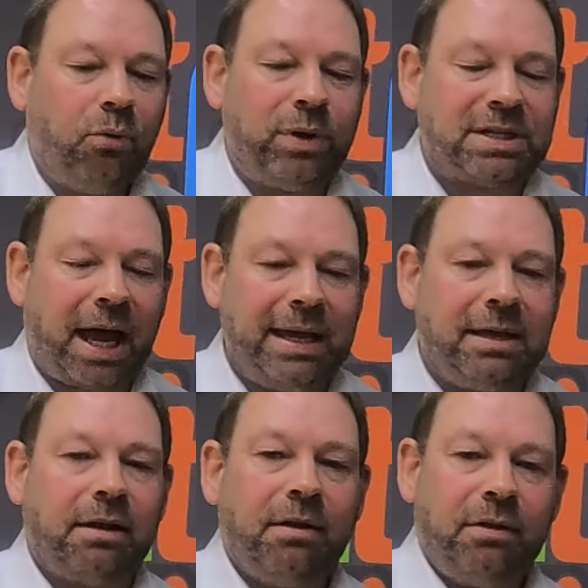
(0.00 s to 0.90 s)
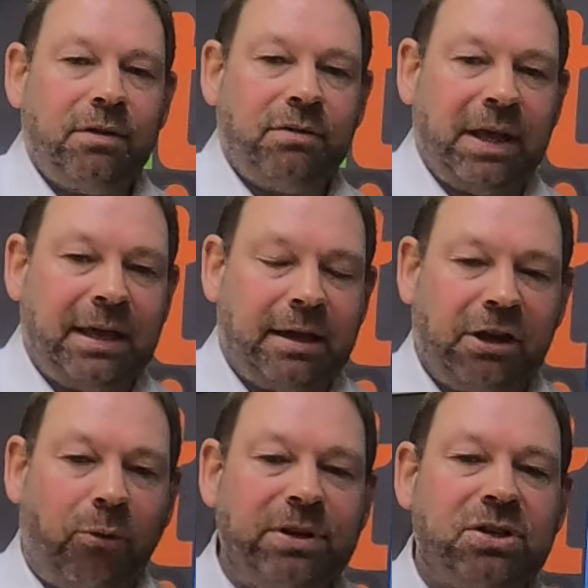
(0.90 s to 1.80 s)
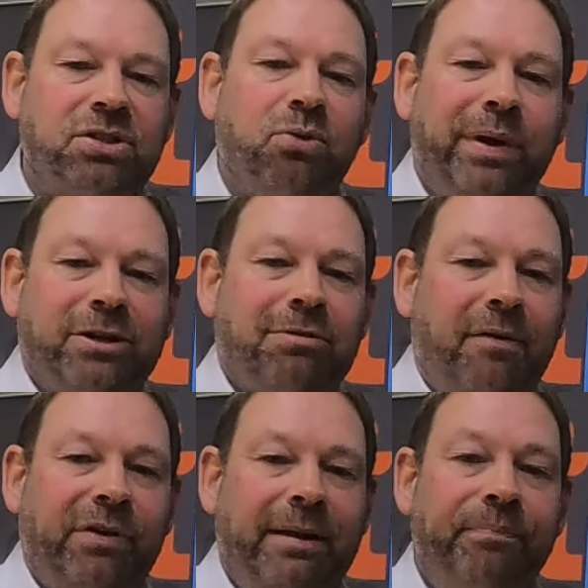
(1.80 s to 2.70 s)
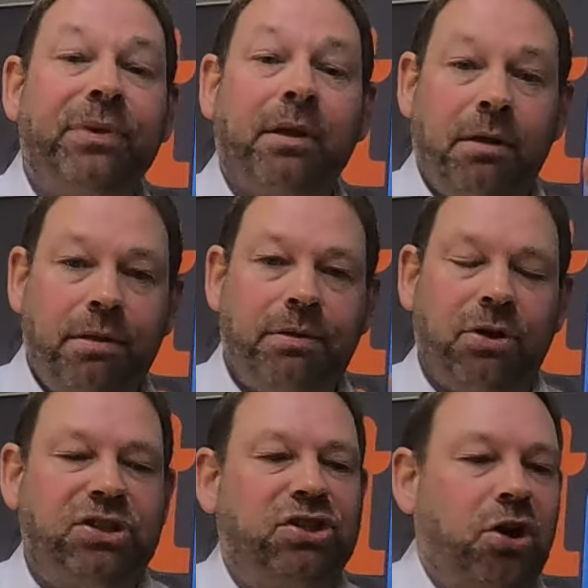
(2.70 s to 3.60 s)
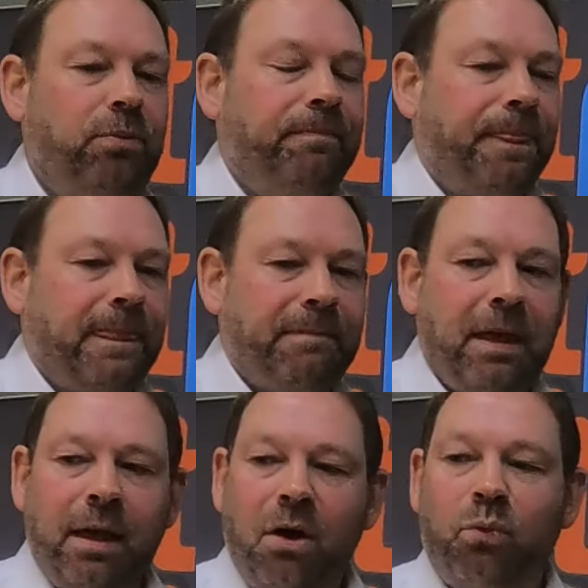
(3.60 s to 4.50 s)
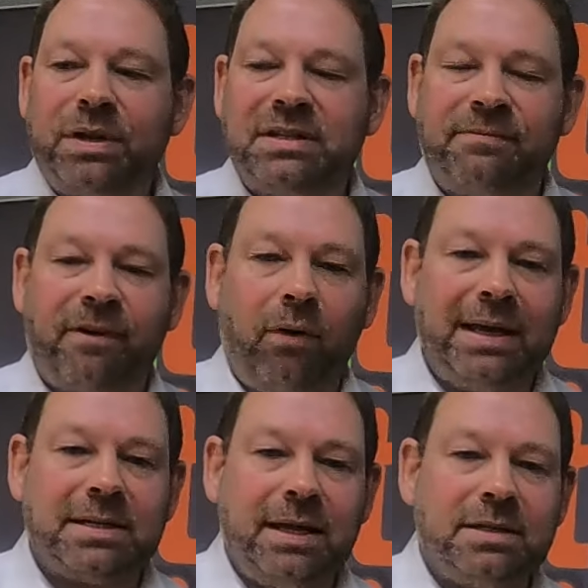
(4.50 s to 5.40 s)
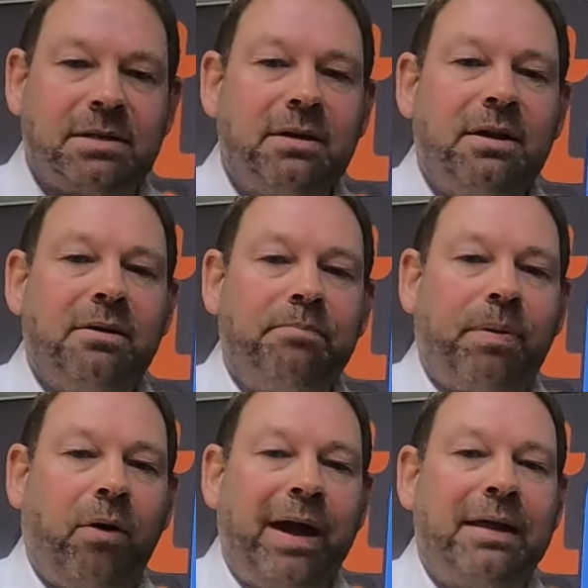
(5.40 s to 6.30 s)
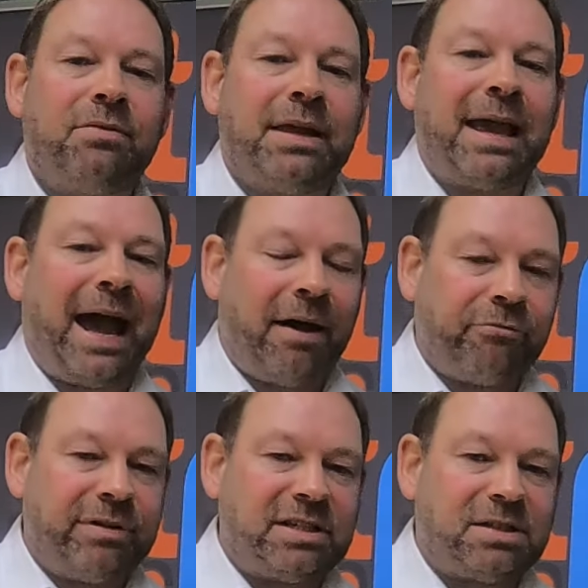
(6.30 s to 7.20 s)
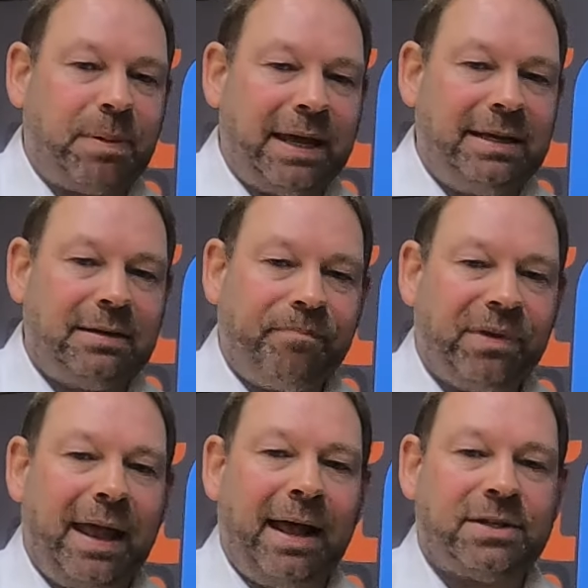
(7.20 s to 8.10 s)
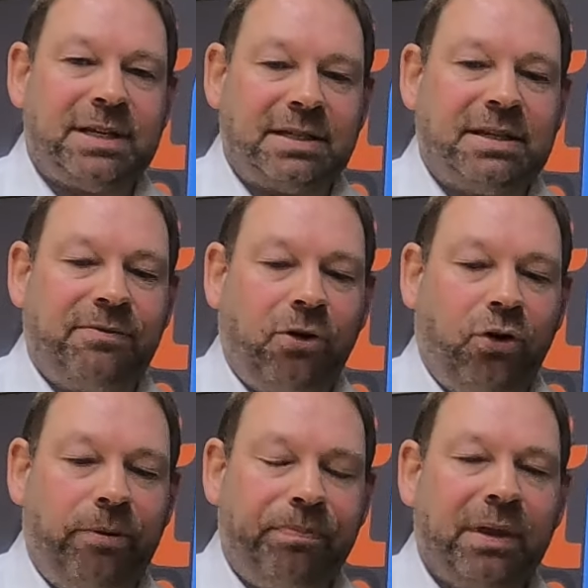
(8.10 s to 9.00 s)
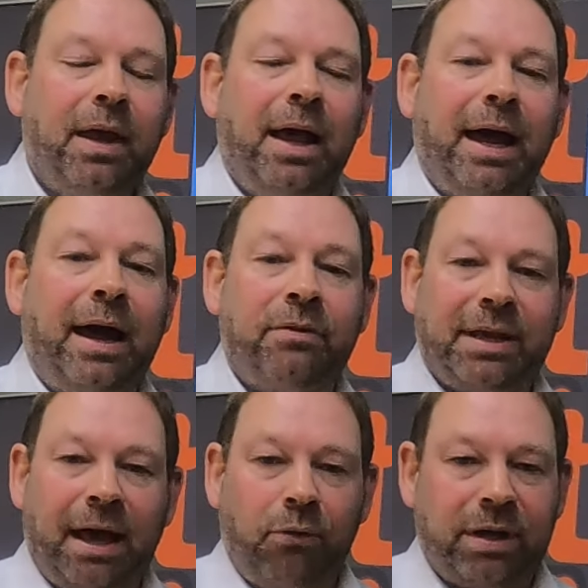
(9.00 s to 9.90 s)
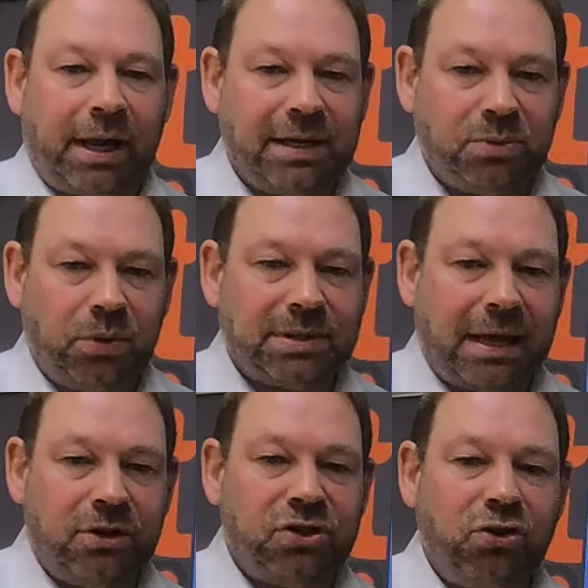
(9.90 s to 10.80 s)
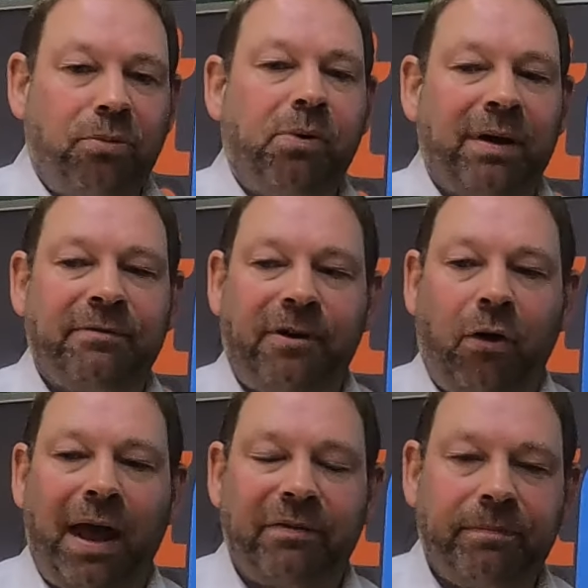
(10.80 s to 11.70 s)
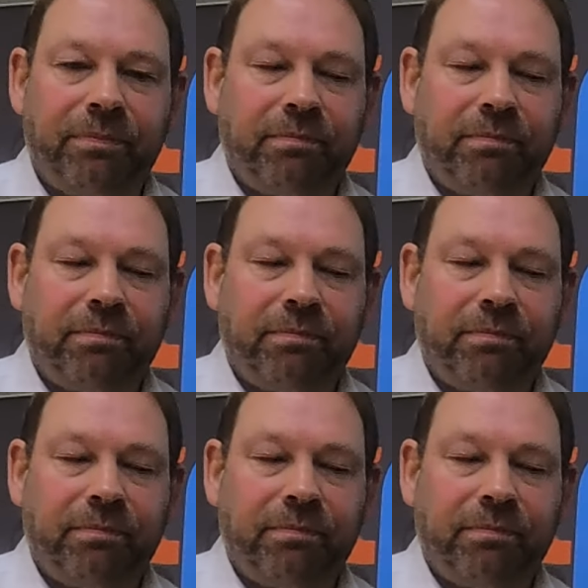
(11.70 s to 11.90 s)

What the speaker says: We take the kilometres that we're travelling, 32, we divide it by the average speed, our 64, and the calculator will tell us 0.5.